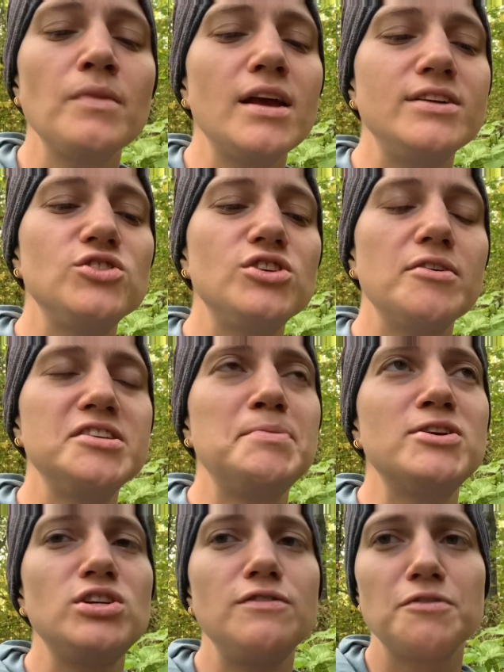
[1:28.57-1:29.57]
And so,
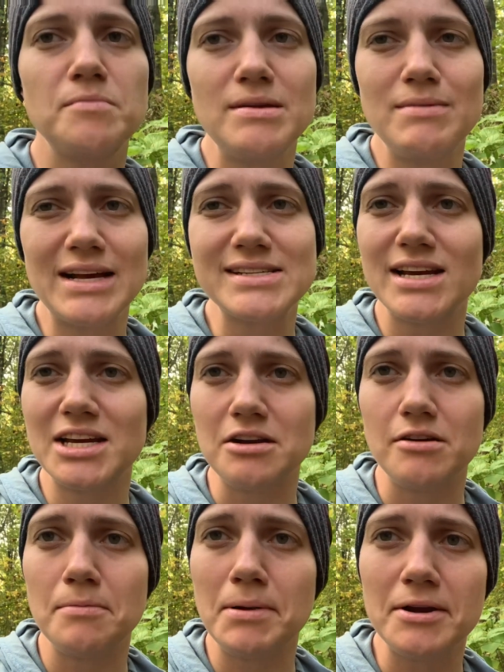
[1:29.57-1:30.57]
especially for me, because I
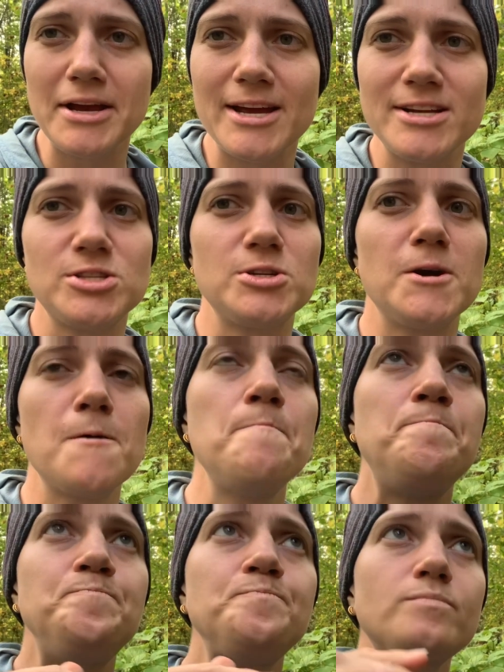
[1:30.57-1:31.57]
carry a bear canister,
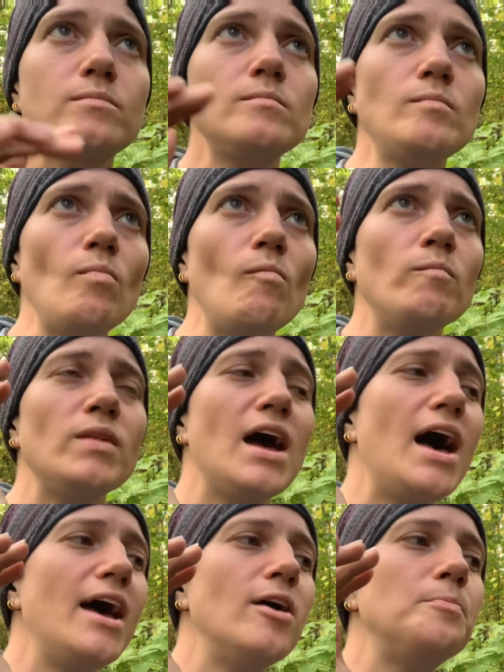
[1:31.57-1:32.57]

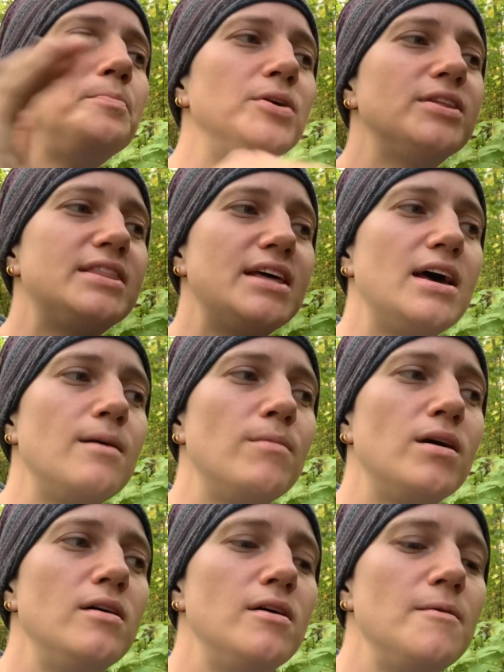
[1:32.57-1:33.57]
I'll put
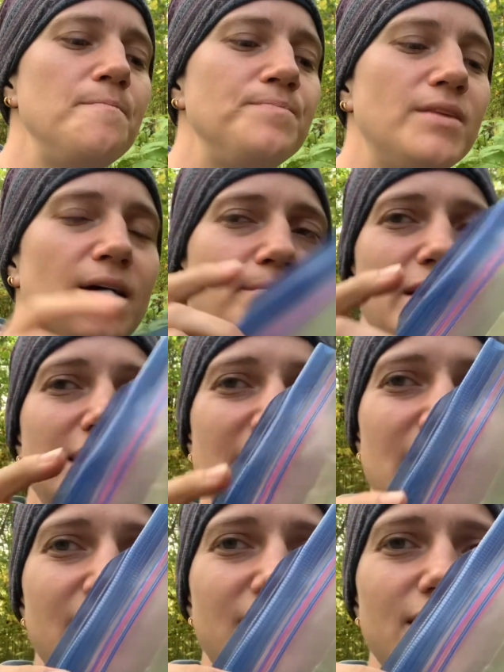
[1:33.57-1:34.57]
them in these